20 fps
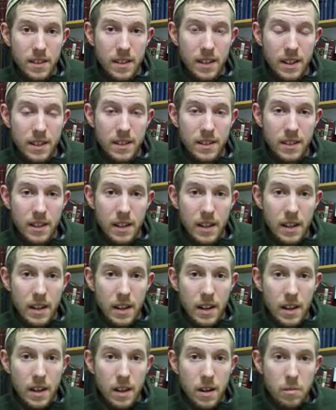that
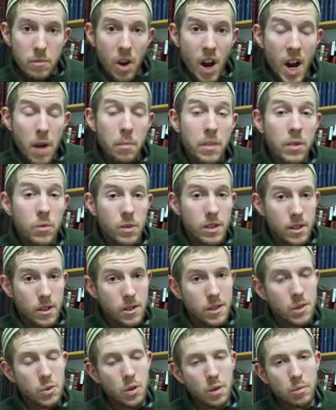Muhammad was
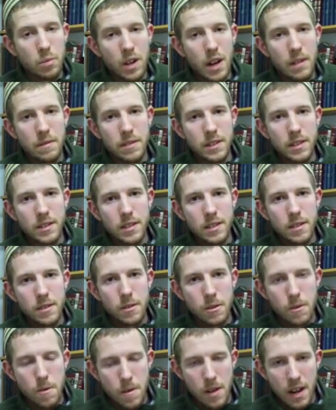also a prophet, the
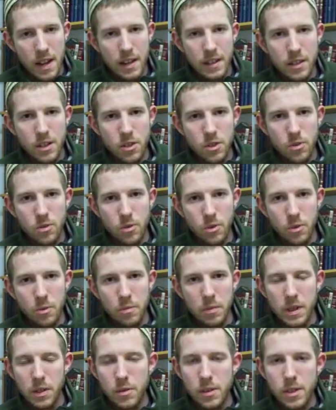Quran is true,
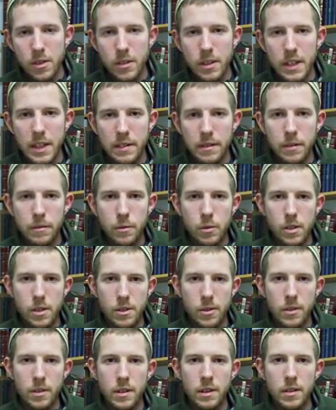but it was only given for a
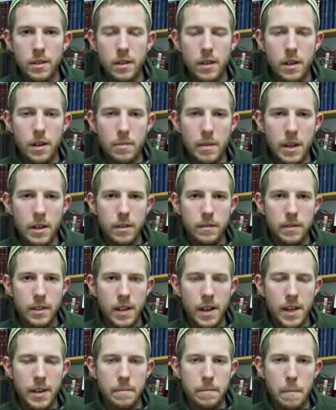certain amount of
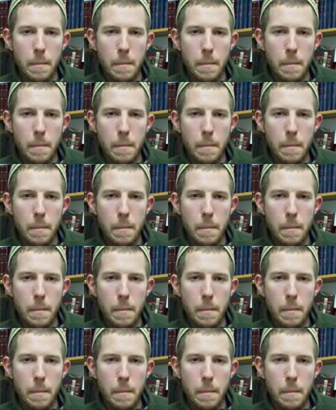time.